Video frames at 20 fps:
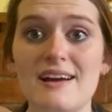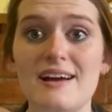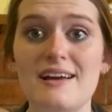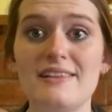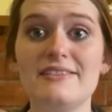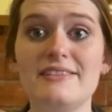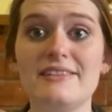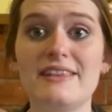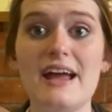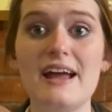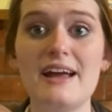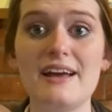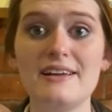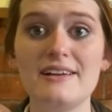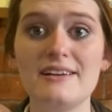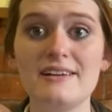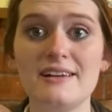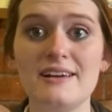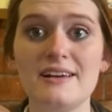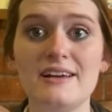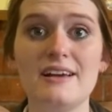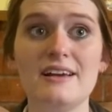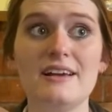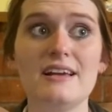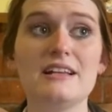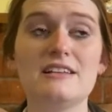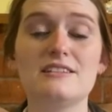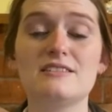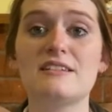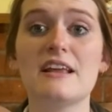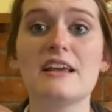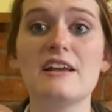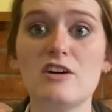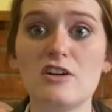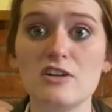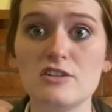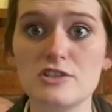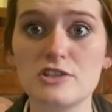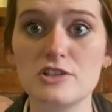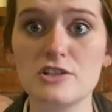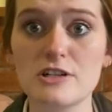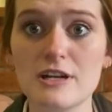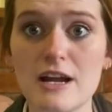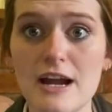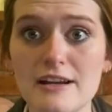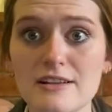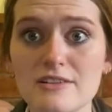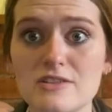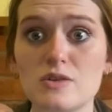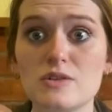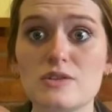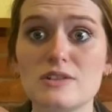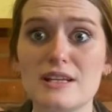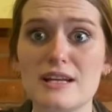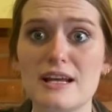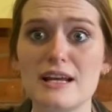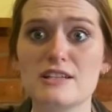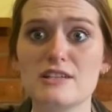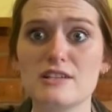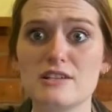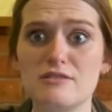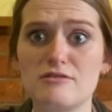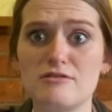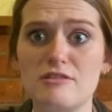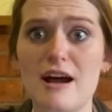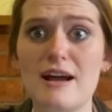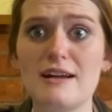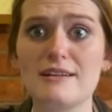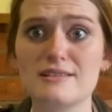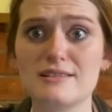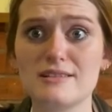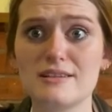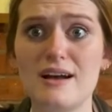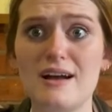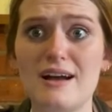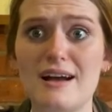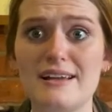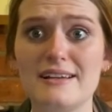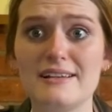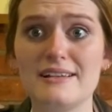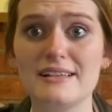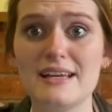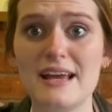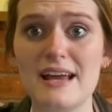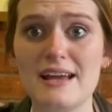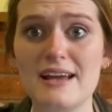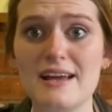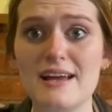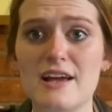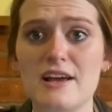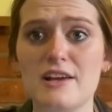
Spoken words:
And then it's deoxygenated, so it's going to enter the right side, yeah?